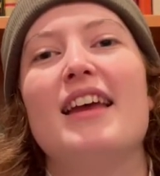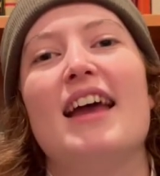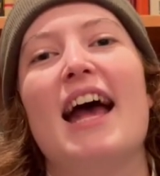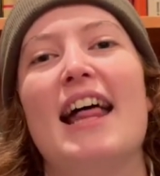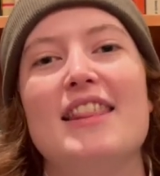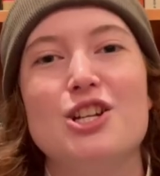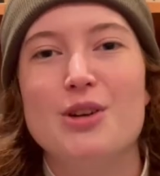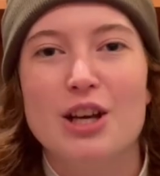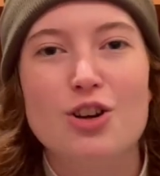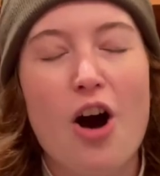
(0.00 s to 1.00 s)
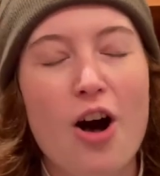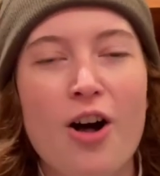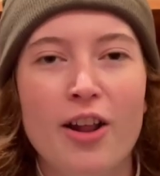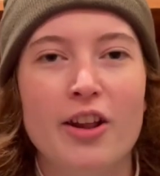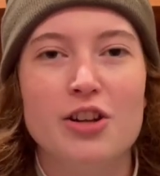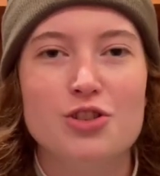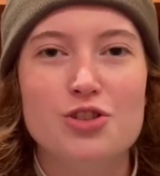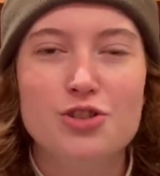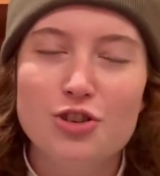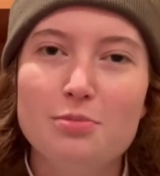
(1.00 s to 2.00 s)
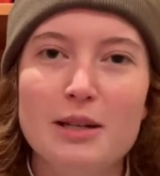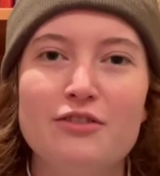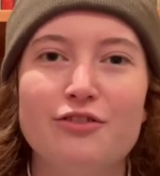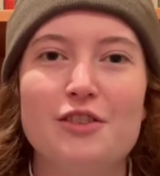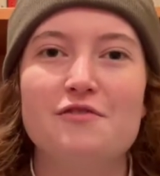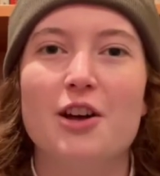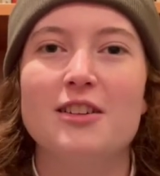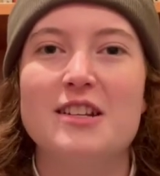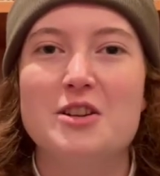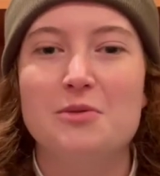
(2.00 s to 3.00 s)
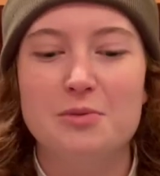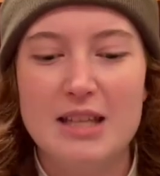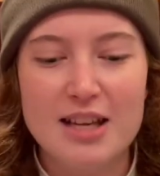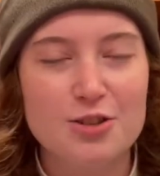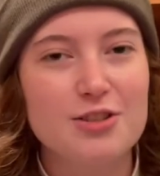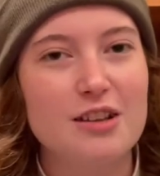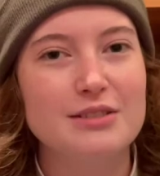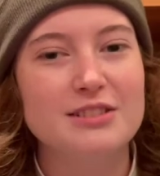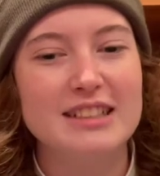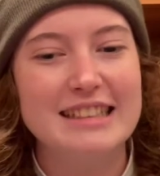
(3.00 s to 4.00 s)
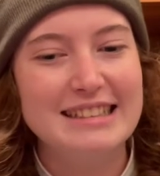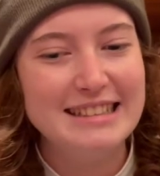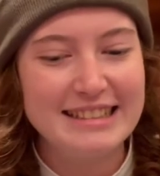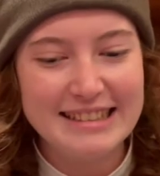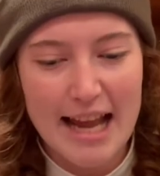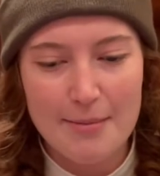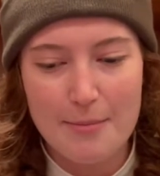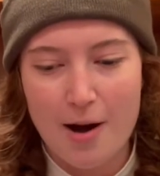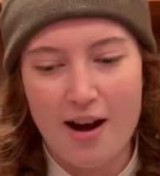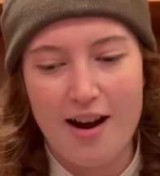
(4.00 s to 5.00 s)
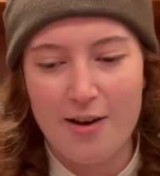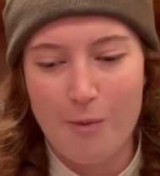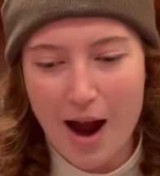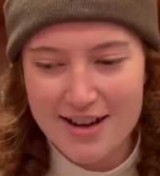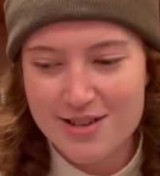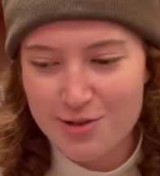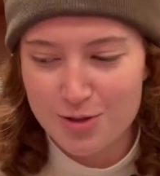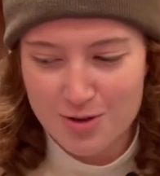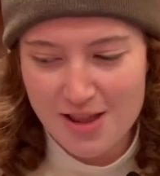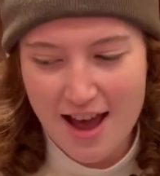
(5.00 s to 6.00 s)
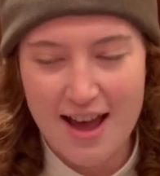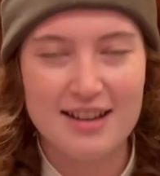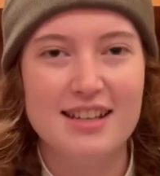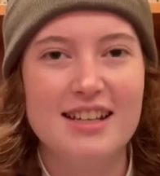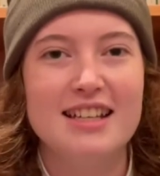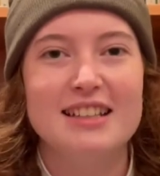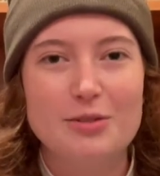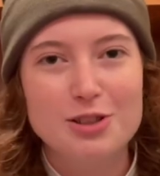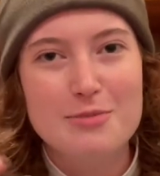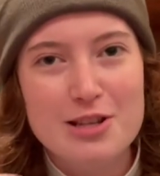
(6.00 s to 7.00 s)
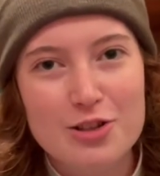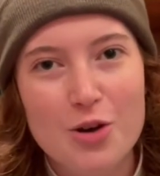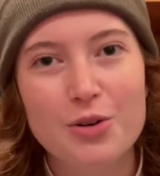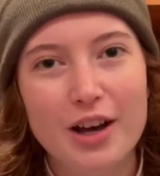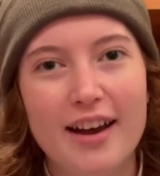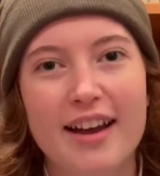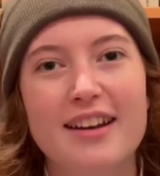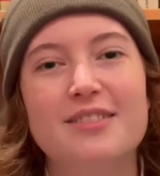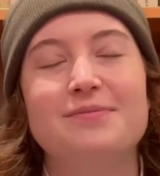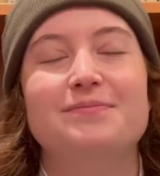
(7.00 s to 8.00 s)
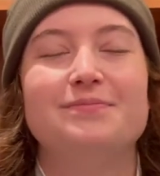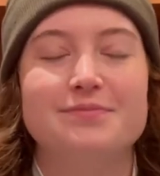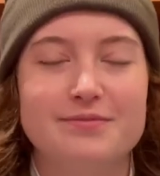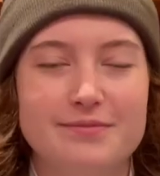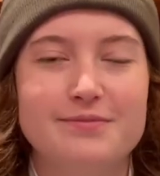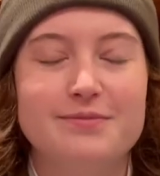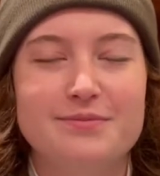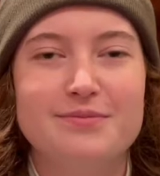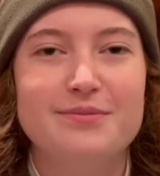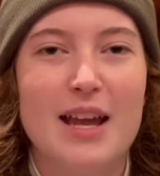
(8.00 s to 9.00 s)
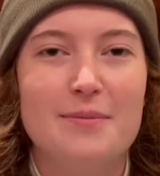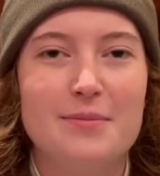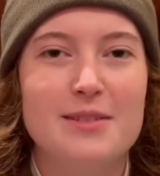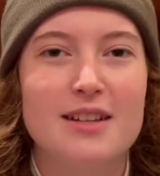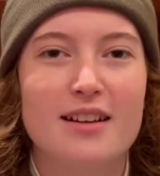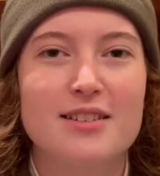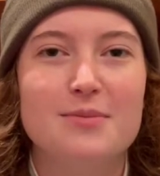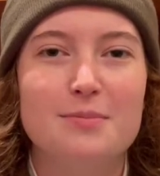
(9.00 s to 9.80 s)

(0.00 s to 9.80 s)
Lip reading: And then you get called on a stupid foot fault and you kick yourself and you're like, damn it, Mara, why did you do that? That was gonna be so good. Yeah, sucks.